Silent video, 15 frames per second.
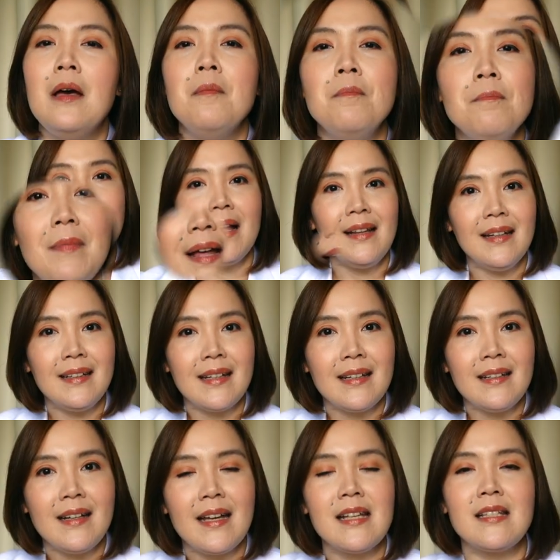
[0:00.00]

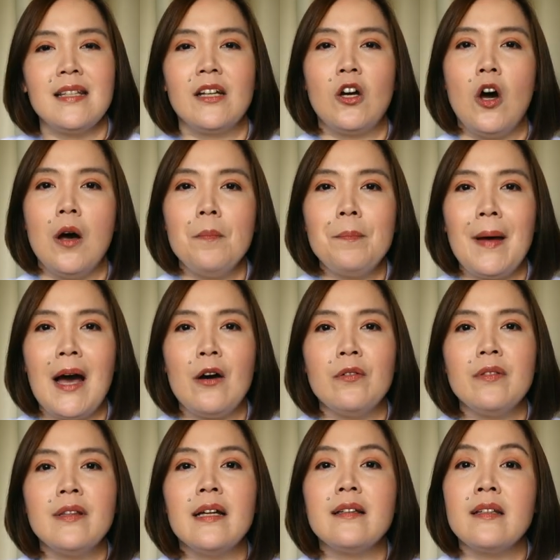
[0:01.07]
Melanin is the
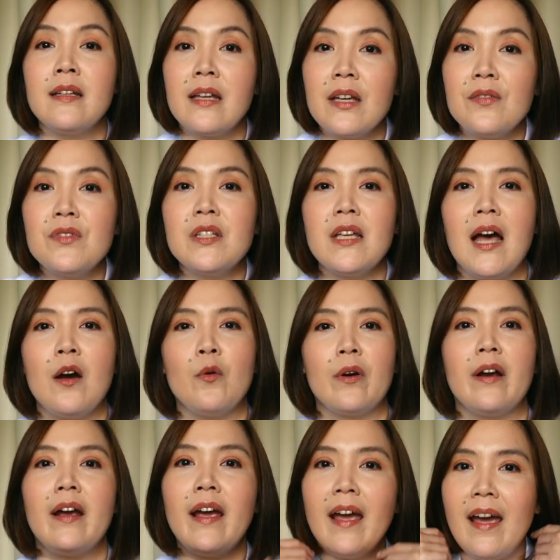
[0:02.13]
compound that gives our
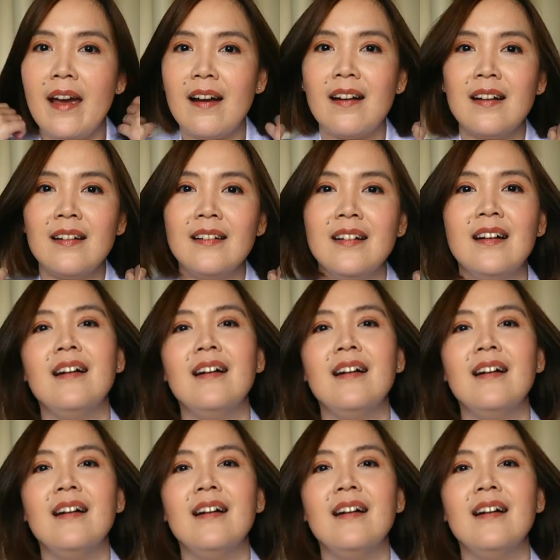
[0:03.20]
hair,